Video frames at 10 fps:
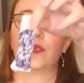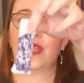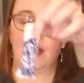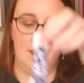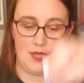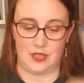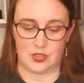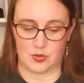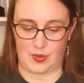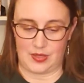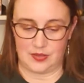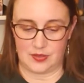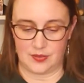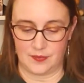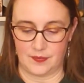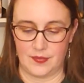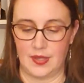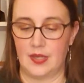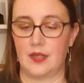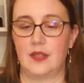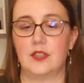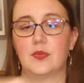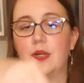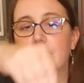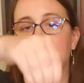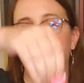without being squeezed. This one,